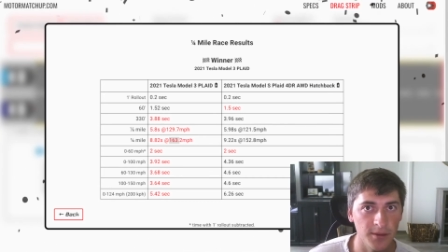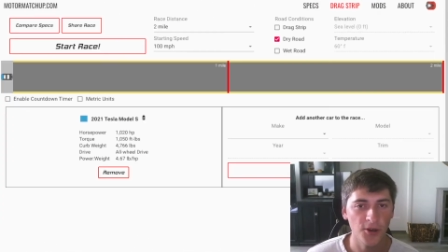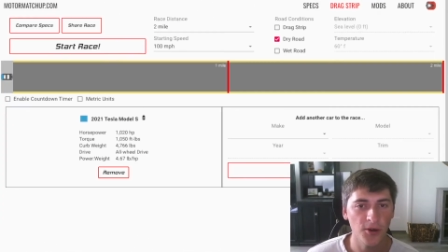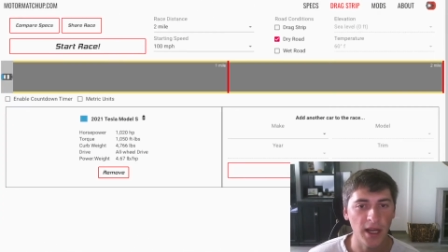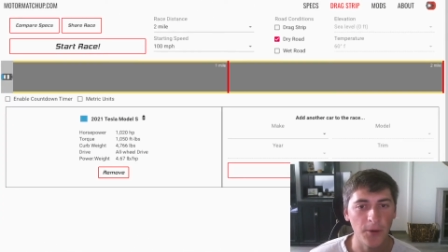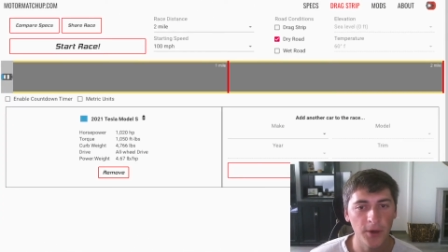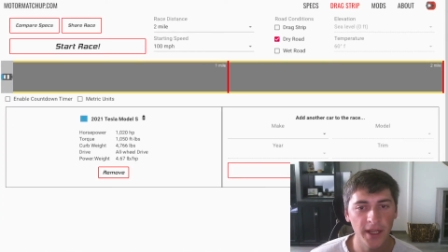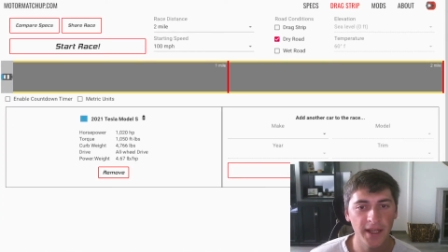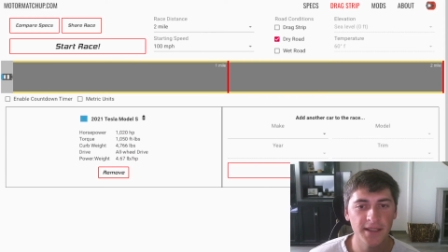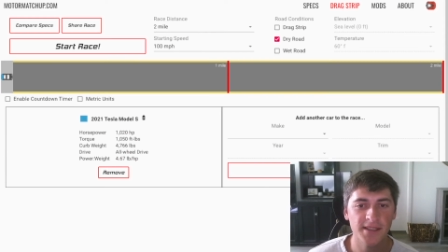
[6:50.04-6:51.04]
So I went
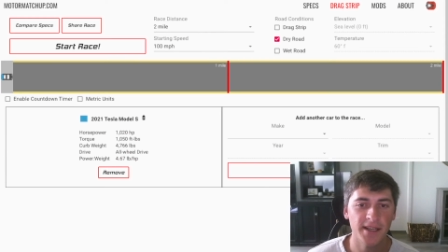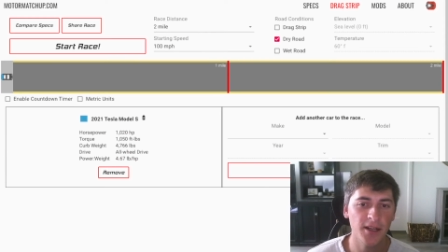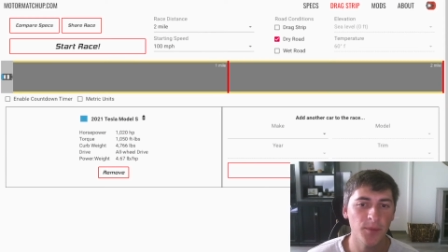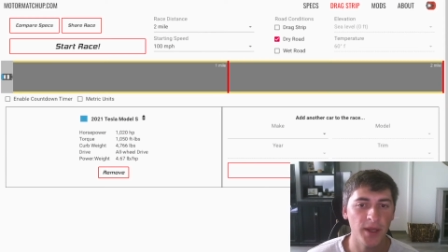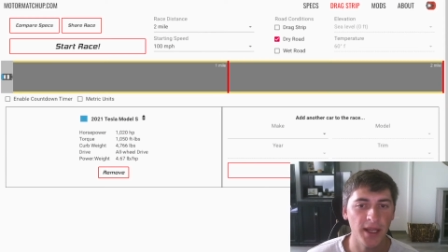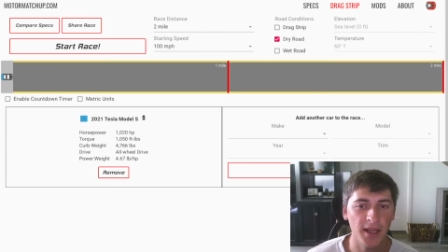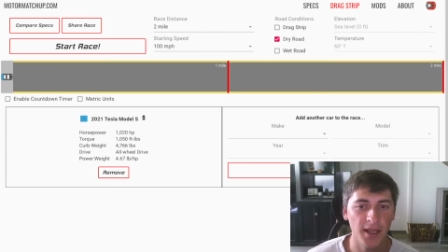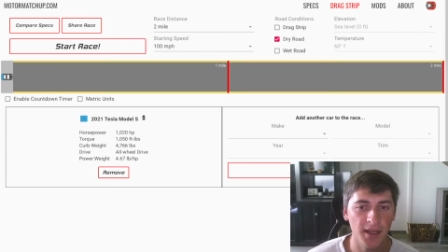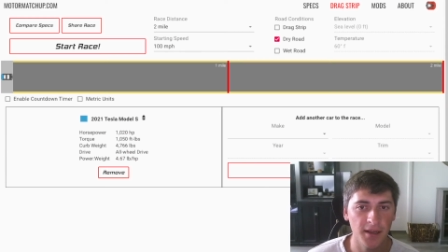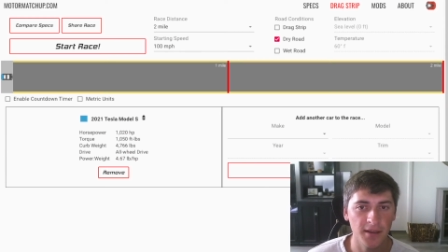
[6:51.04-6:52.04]
ahead and set up
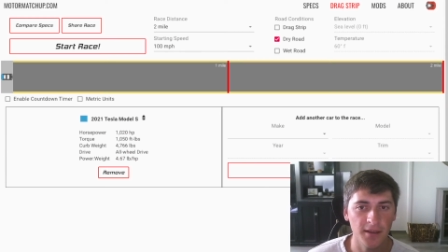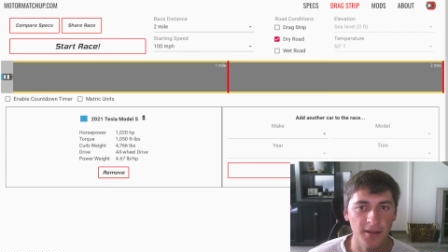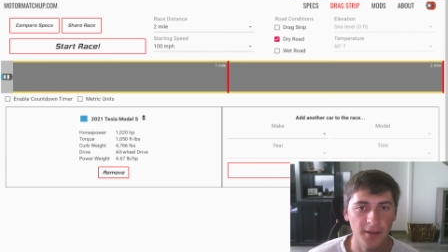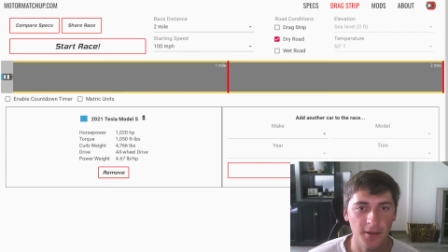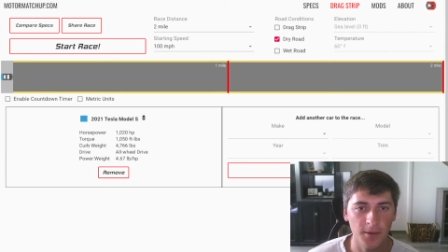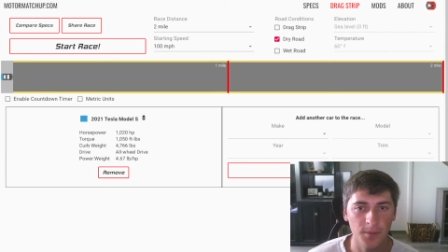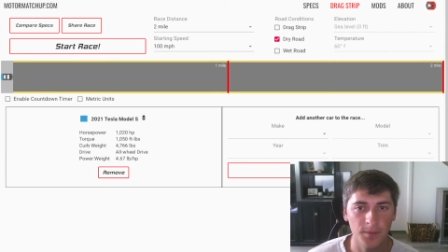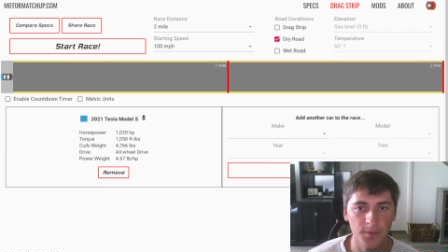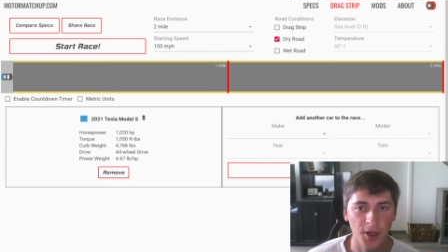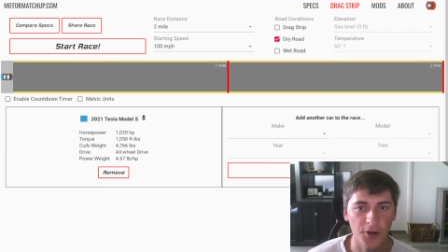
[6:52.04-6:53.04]
a um,
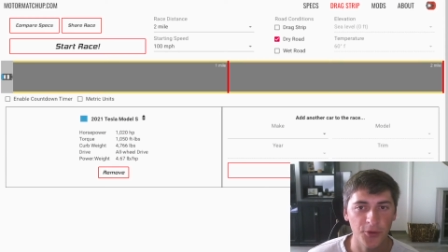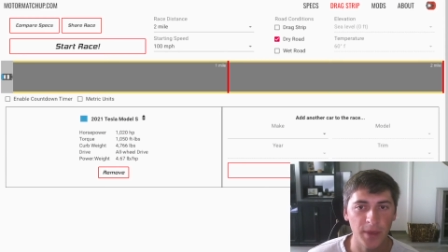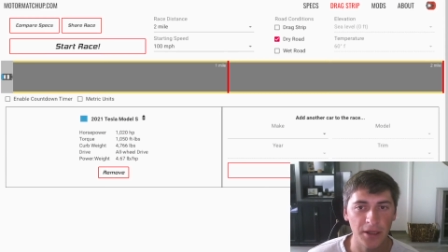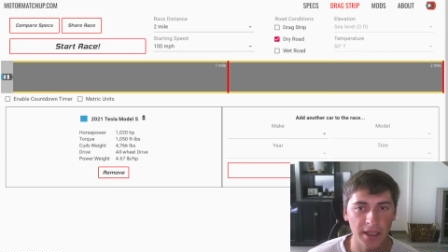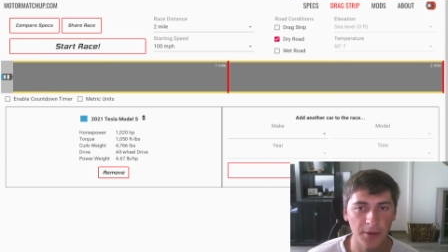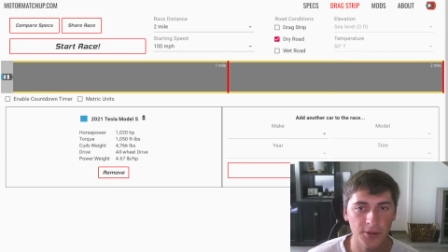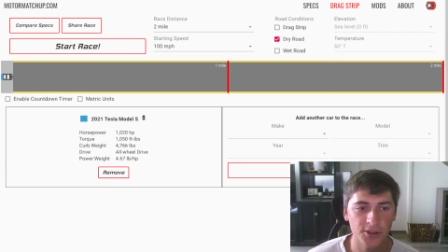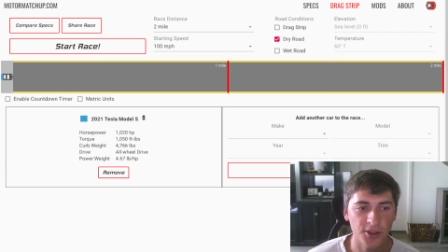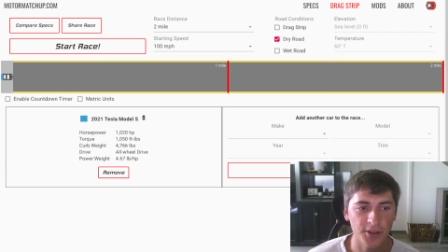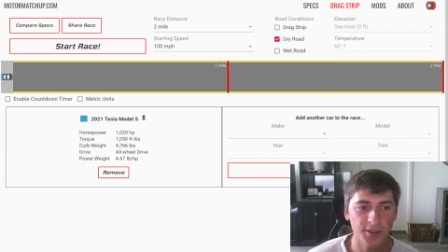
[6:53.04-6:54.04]
one hundred mile an hour
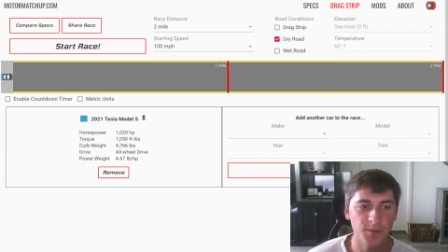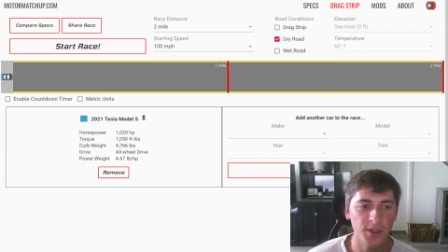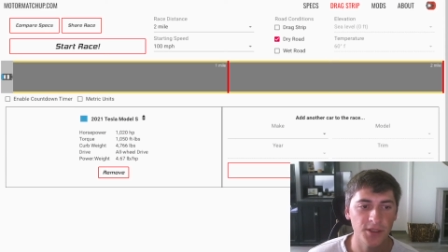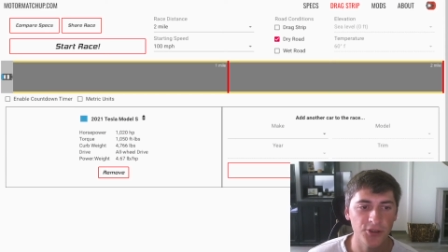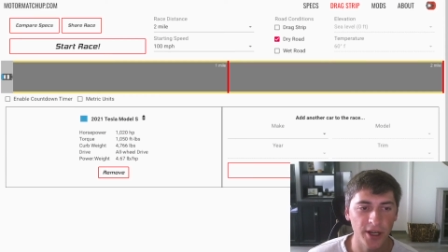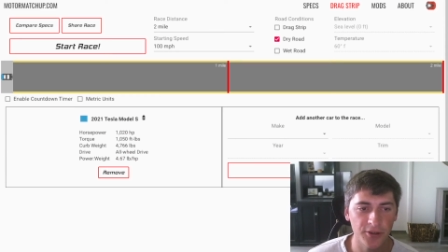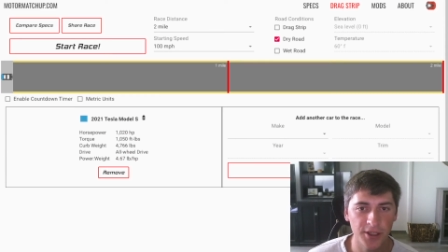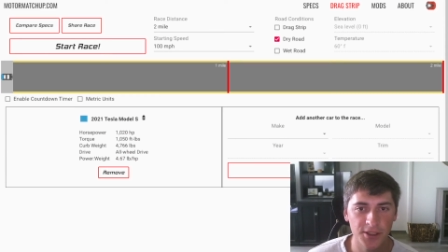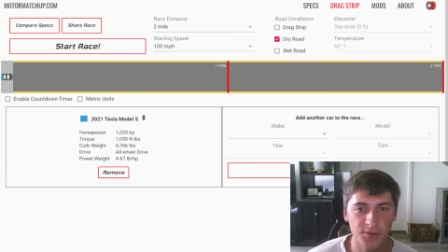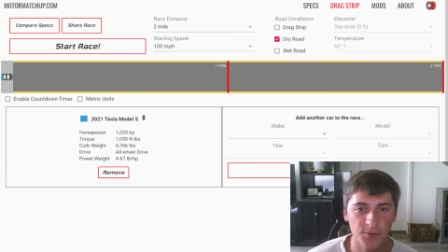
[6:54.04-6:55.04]
starting speed drag
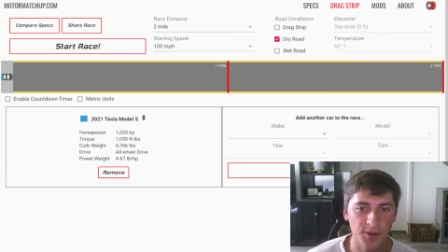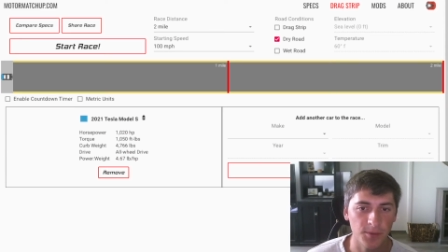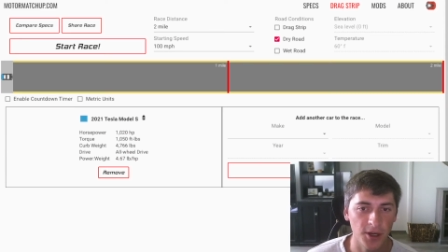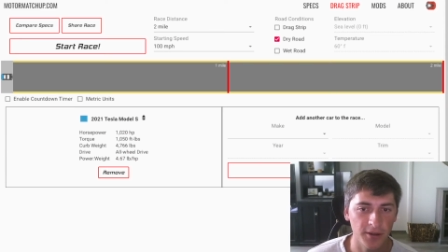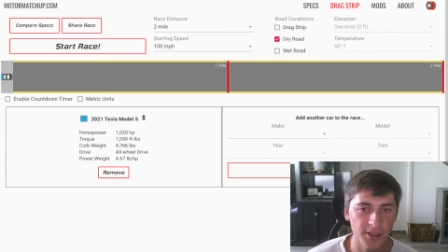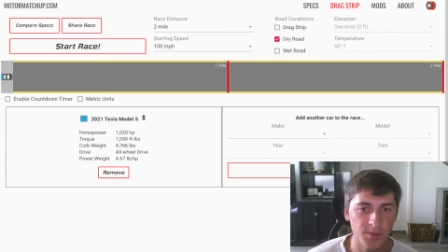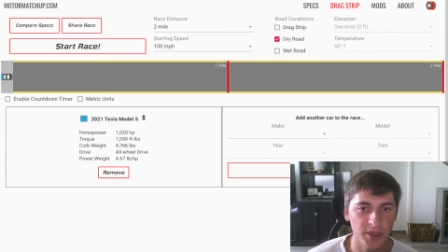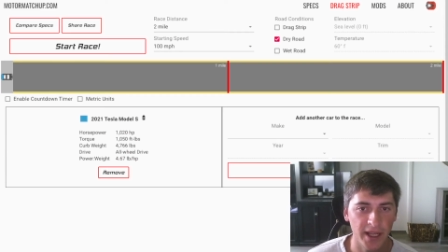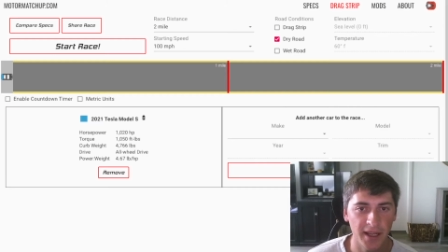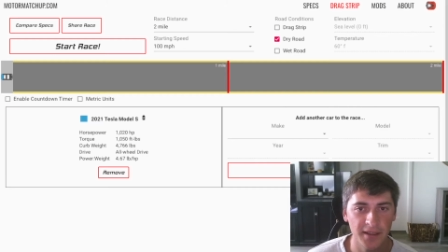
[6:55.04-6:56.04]
race with the Model S
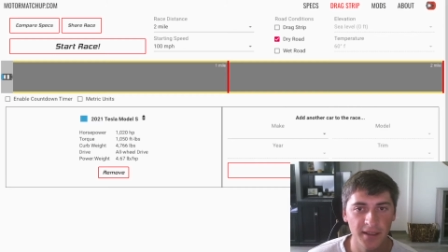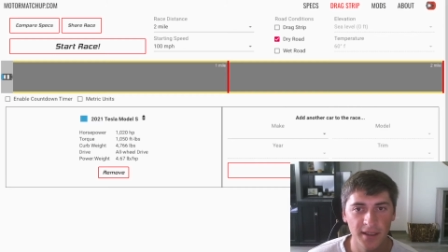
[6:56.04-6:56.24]
Plaid.